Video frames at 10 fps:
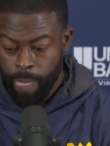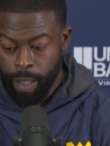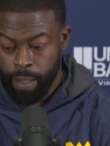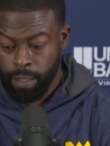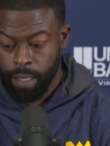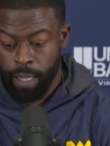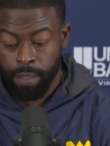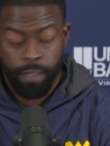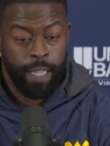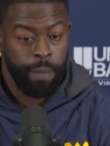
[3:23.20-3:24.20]
And
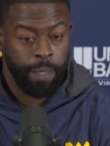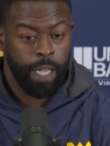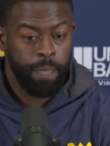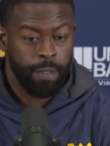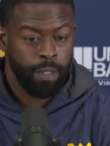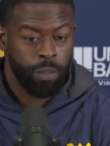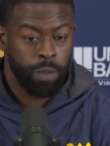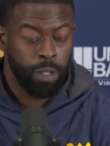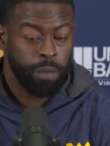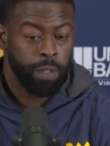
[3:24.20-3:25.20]
this type of game is going to
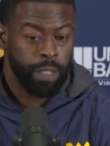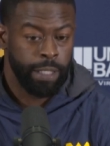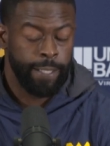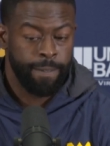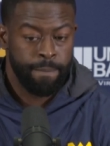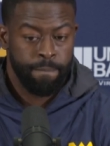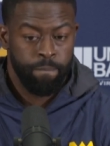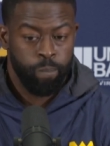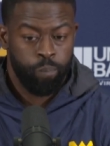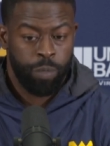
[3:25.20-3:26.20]
really, really
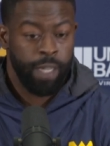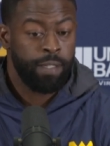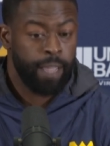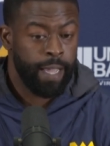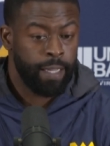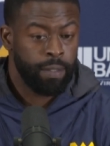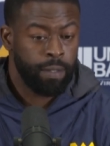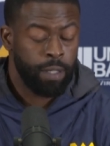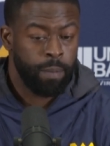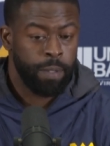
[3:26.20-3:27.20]
test that.
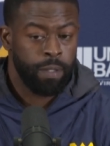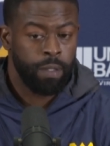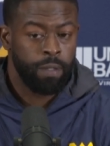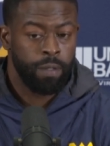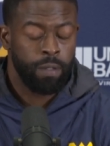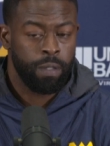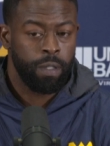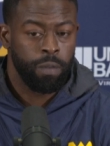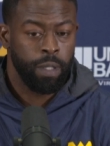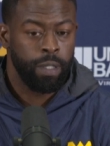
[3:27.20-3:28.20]
It's going
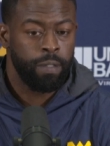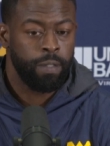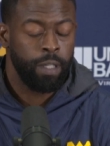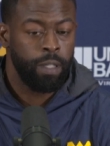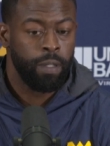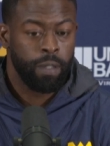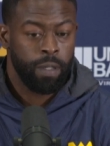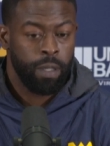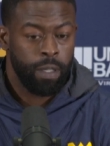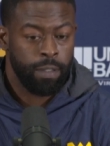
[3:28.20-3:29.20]
to really see
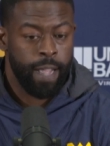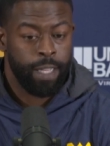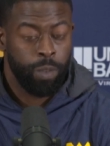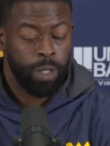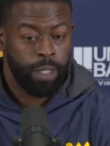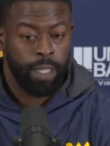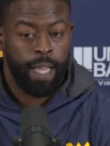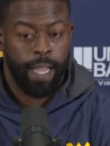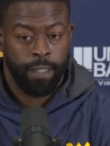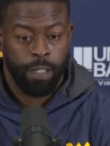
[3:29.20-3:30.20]
exactly where they
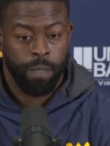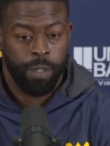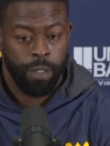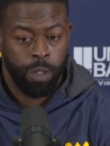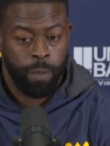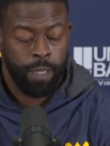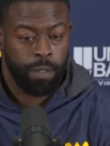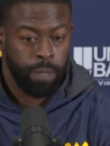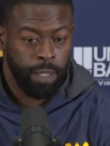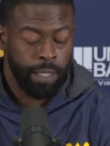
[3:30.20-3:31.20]
lie in terms of their
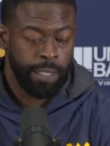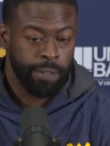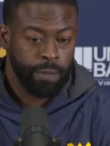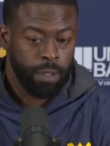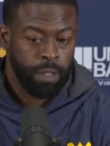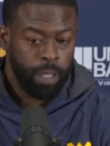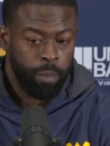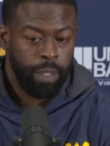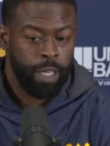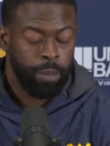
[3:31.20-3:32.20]
responsibility
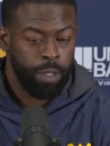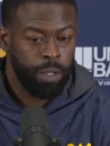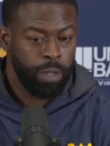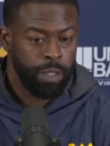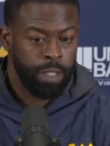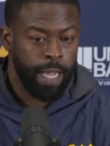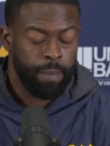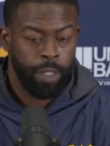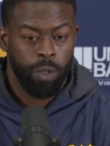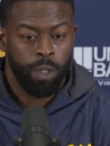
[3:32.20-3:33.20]
and being able to do their
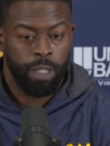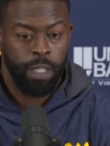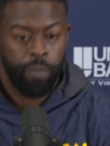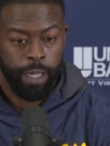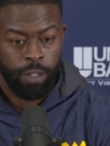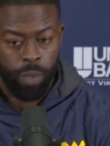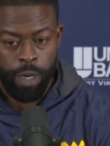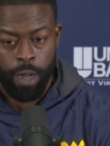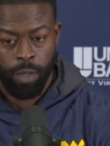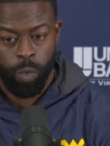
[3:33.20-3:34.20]
job. I know on defense we
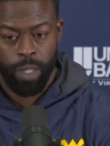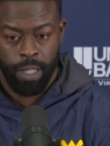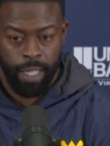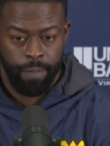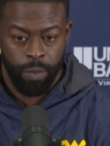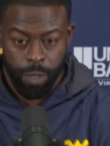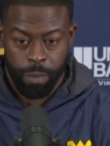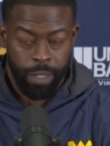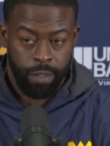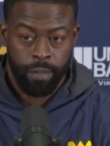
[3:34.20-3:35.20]
call it 1-11,
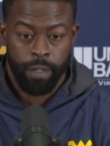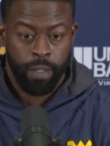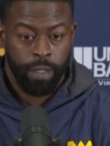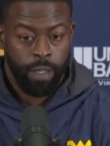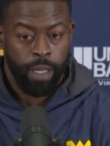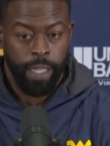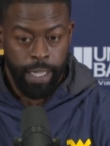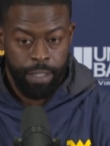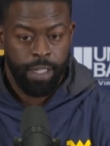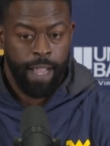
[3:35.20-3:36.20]
which means
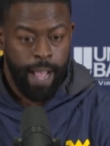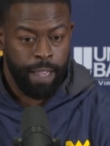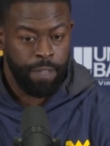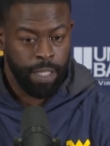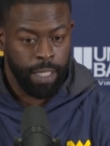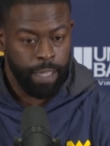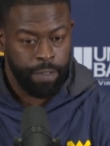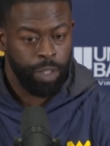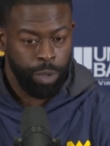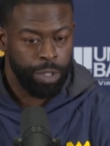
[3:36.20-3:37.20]
each guy of the
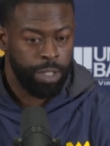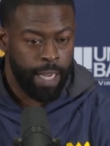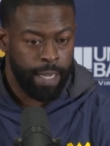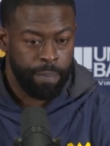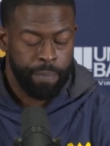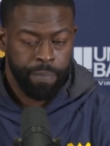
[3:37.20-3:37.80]
11 do your job.